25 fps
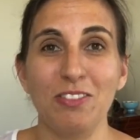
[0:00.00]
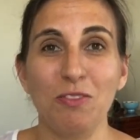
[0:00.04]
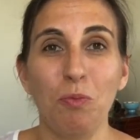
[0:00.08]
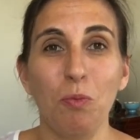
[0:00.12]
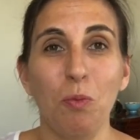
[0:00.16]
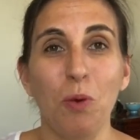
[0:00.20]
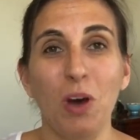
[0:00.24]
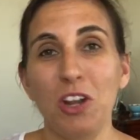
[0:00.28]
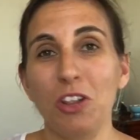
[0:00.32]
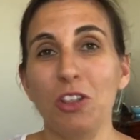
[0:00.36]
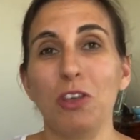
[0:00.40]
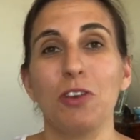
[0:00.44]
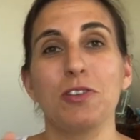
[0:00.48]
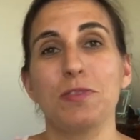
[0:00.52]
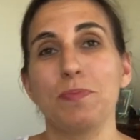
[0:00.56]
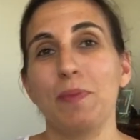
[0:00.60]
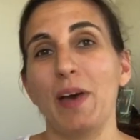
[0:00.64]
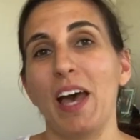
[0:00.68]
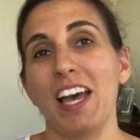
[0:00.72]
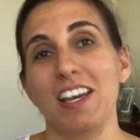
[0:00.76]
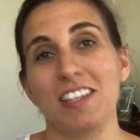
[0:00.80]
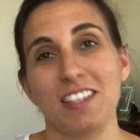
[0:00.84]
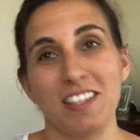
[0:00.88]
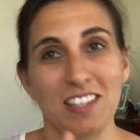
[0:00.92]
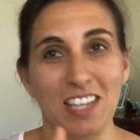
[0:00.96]
One of those
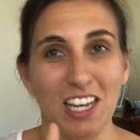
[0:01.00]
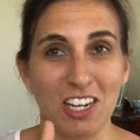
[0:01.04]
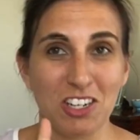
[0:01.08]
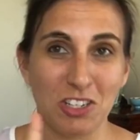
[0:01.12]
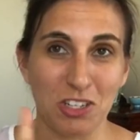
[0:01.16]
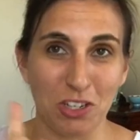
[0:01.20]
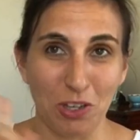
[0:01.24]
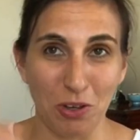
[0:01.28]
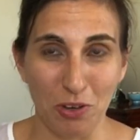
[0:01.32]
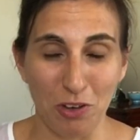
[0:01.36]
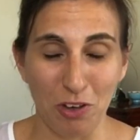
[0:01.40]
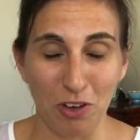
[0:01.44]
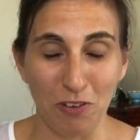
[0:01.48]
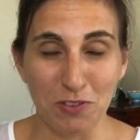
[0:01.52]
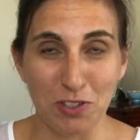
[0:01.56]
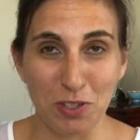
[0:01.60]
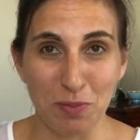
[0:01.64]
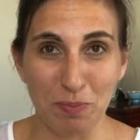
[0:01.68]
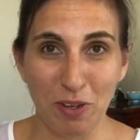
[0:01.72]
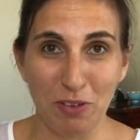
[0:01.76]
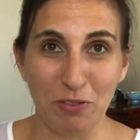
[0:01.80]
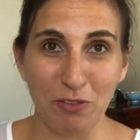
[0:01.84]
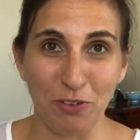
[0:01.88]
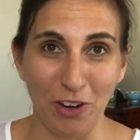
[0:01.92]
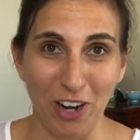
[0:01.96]
bags is actually going off to
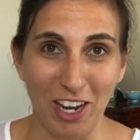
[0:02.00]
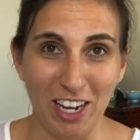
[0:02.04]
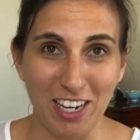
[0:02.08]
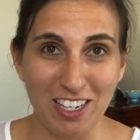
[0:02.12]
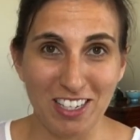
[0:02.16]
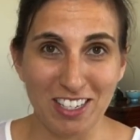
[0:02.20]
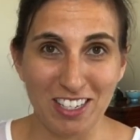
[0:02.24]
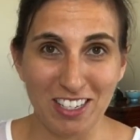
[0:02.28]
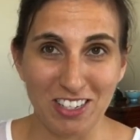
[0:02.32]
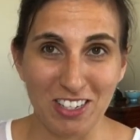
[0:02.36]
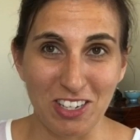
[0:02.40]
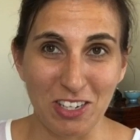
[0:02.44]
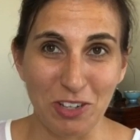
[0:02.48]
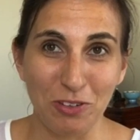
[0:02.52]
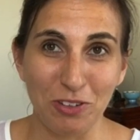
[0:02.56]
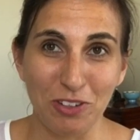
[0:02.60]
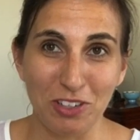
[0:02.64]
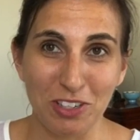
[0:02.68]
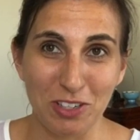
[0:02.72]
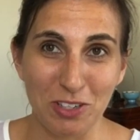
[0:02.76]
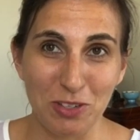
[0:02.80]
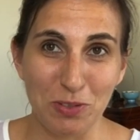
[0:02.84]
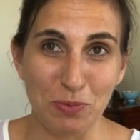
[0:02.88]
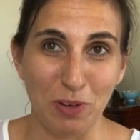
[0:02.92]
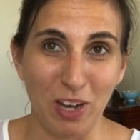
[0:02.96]
my friend. She
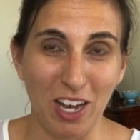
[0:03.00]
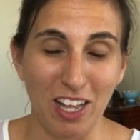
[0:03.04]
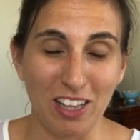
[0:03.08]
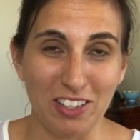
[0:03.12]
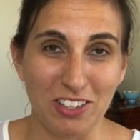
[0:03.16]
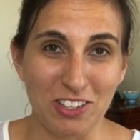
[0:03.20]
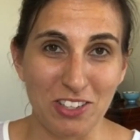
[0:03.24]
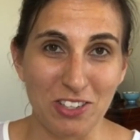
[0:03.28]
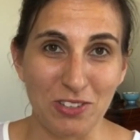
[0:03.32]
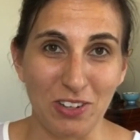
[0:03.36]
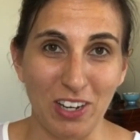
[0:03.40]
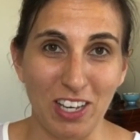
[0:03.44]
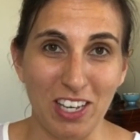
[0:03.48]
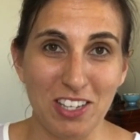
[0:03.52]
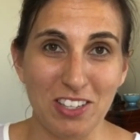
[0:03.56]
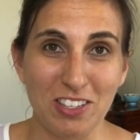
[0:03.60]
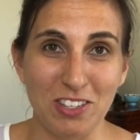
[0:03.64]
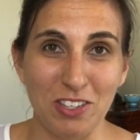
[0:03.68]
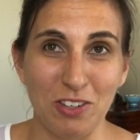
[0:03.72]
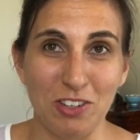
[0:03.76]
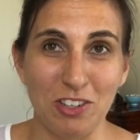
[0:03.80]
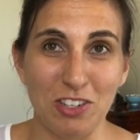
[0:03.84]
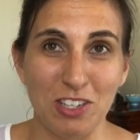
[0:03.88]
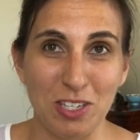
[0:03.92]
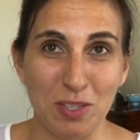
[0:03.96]
ordered as well in Australia,
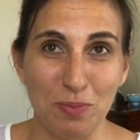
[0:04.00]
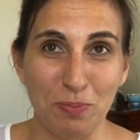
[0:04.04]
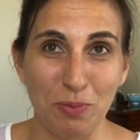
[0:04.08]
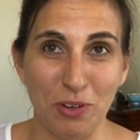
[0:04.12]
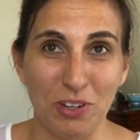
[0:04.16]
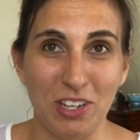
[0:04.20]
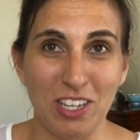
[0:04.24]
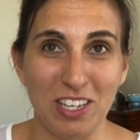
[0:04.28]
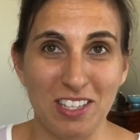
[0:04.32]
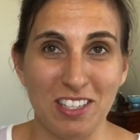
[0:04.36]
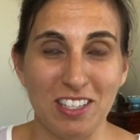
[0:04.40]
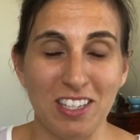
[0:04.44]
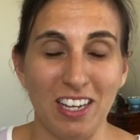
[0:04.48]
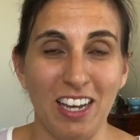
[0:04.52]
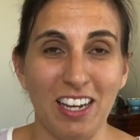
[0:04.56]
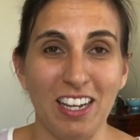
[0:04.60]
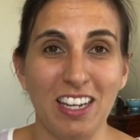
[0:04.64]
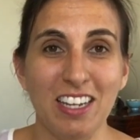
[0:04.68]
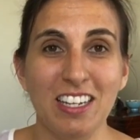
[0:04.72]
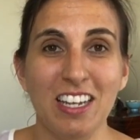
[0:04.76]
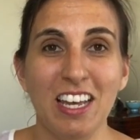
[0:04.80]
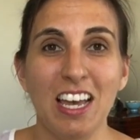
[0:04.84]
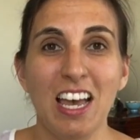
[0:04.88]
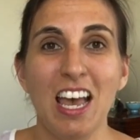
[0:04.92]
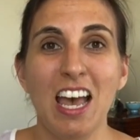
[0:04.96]
so she's pretty
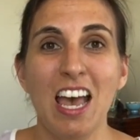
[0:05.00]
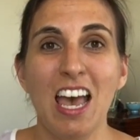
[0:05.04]
excited.